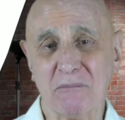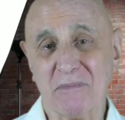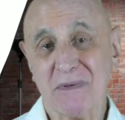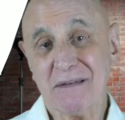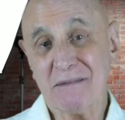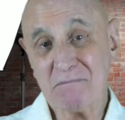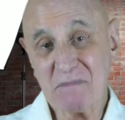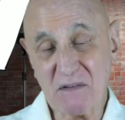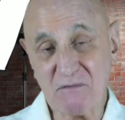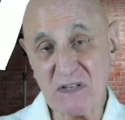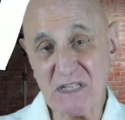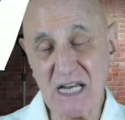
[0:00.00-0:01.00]
If it
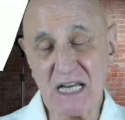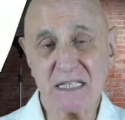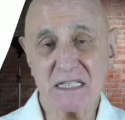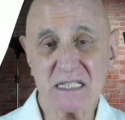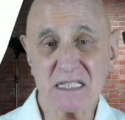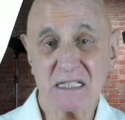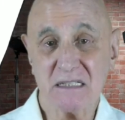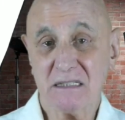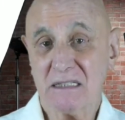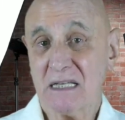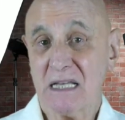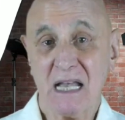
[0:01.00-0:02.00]
does,
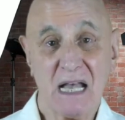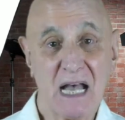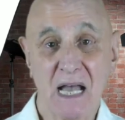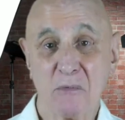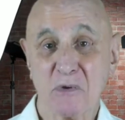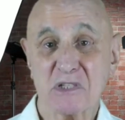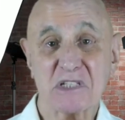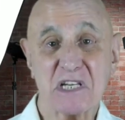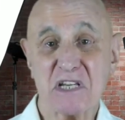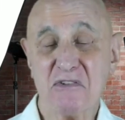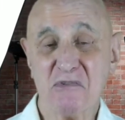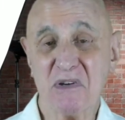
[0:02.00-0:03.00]
I will see you
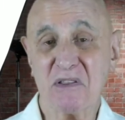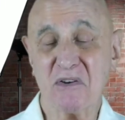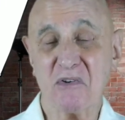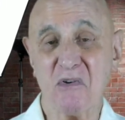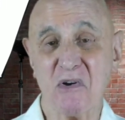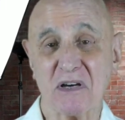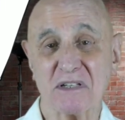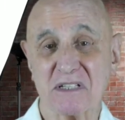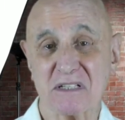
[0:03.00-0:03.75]
in the course.